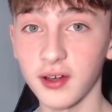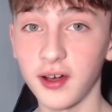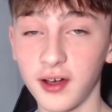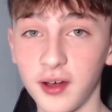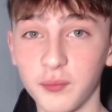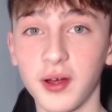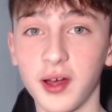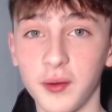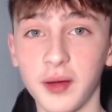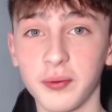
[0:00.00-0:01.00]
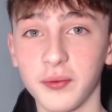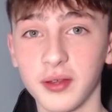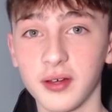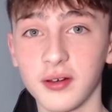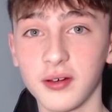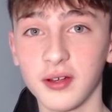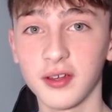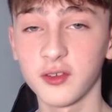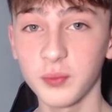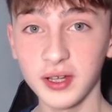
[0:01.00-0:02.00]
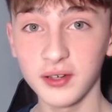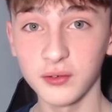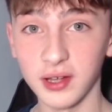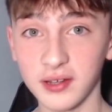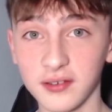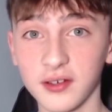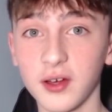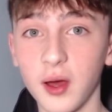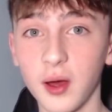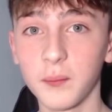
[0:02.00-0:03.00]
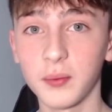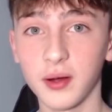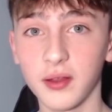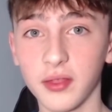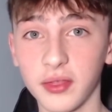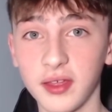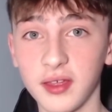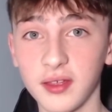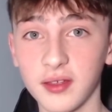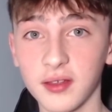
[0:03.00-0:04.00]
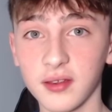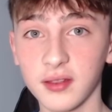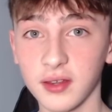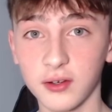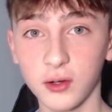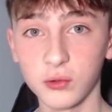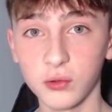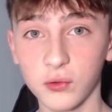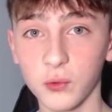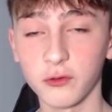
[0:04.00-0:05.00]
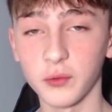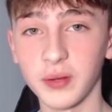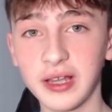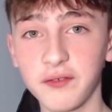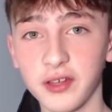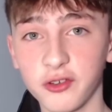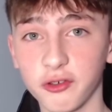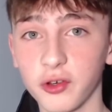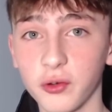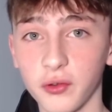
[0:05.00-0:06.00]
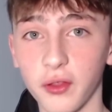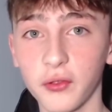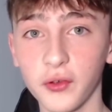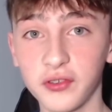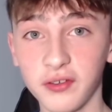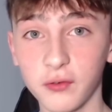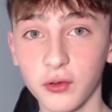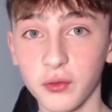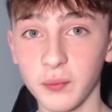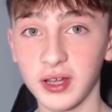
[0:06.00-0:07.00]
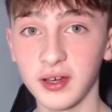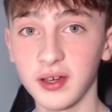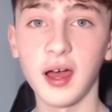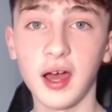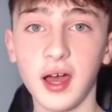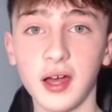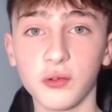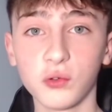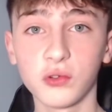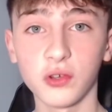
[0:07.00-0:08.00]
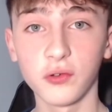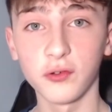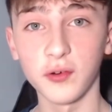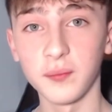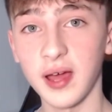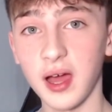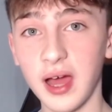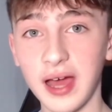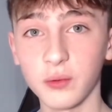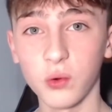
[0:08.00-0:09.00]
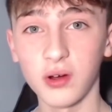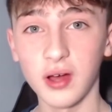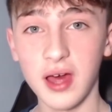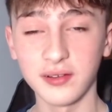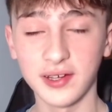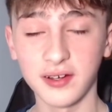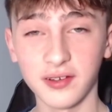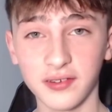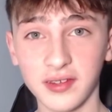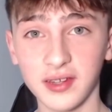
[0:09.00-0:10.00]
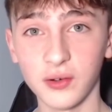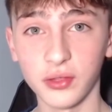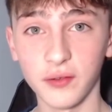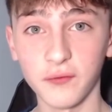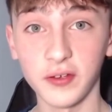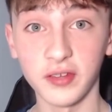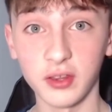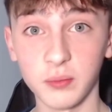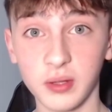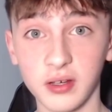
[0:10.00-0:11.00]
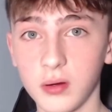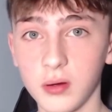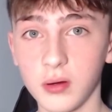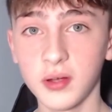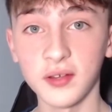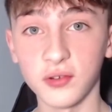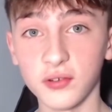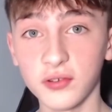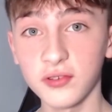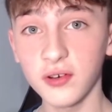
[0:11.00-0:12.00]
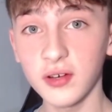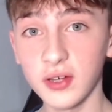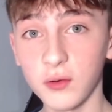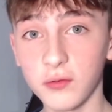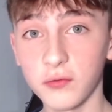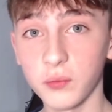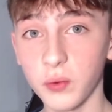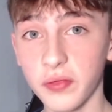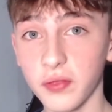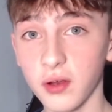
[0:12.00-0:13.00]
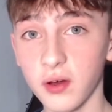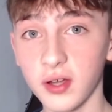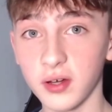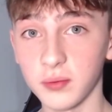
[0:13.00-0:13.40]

I'm happy with it. I'll explain it all later, but the goals were from Olivier Giroud on the 34th minute, and also from Anwar El Ghazi on the 50th minute. Okay, so starting off with the lineup.